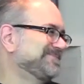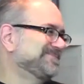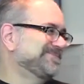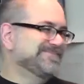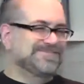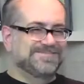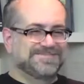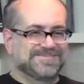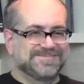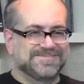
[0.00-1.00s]

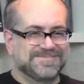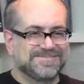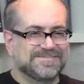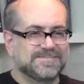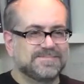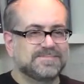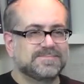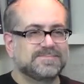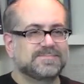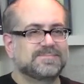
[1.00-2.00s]

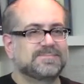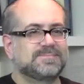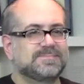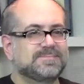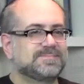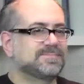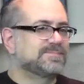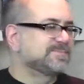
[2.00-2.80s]
No words are spoken by the person on screen.